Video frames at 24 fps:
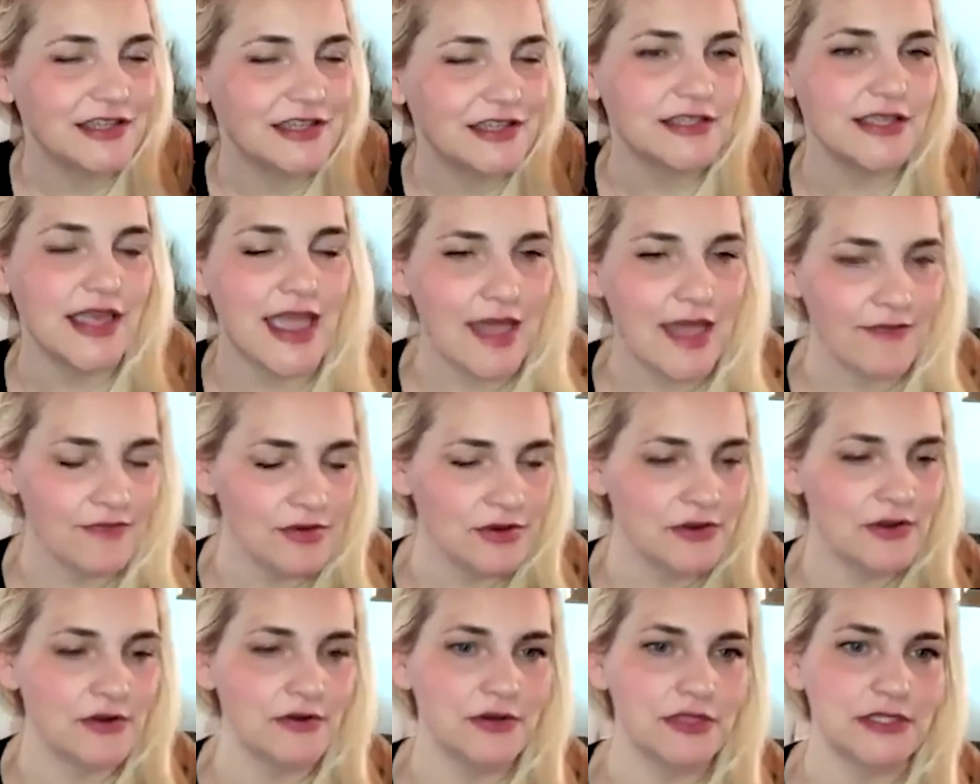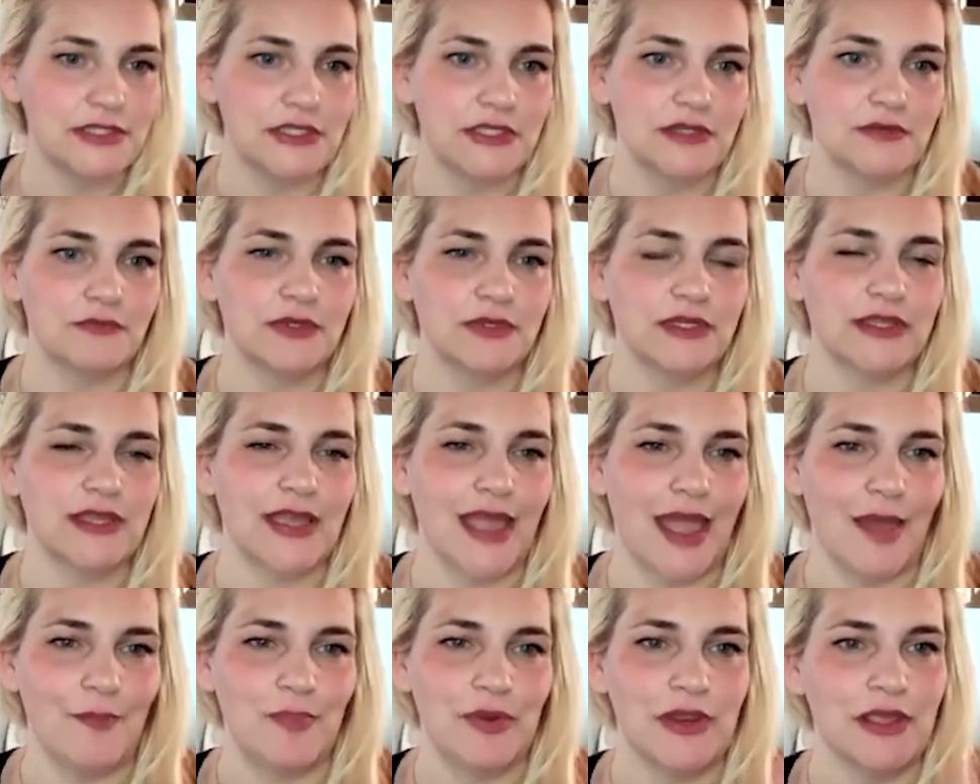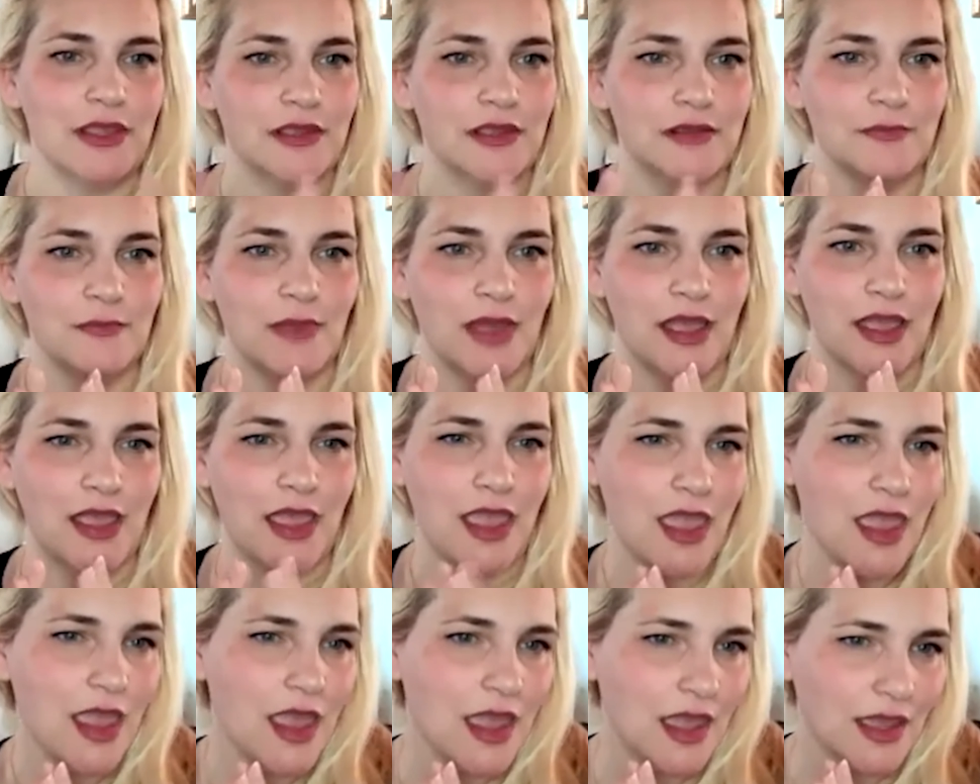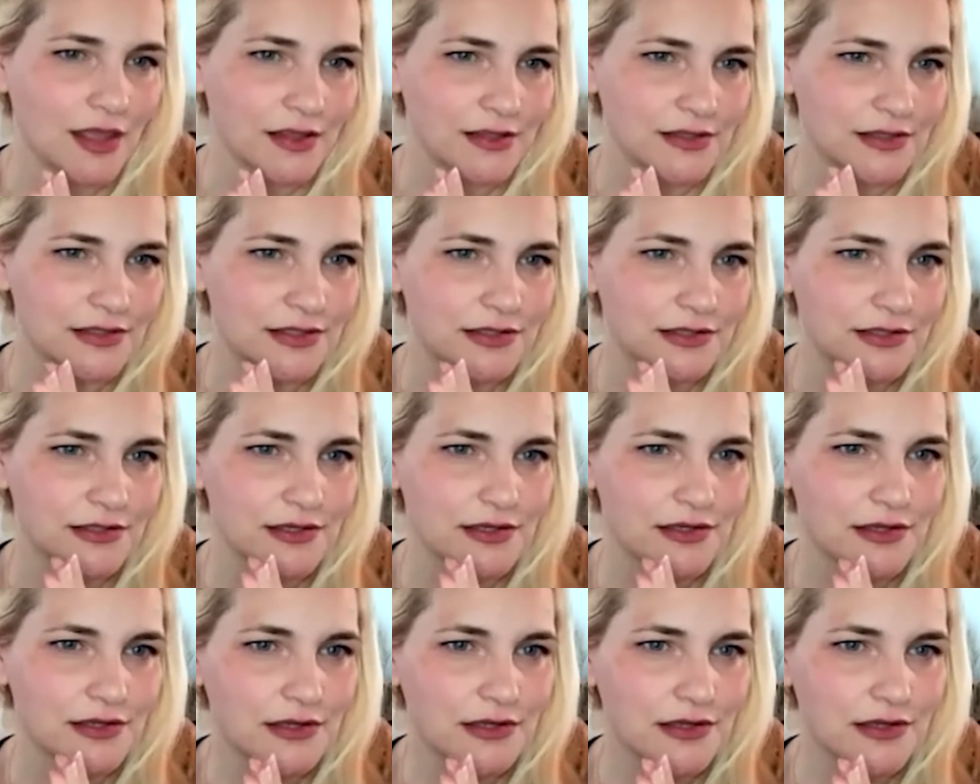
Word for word: because I haven't noticed it really happening in my hands,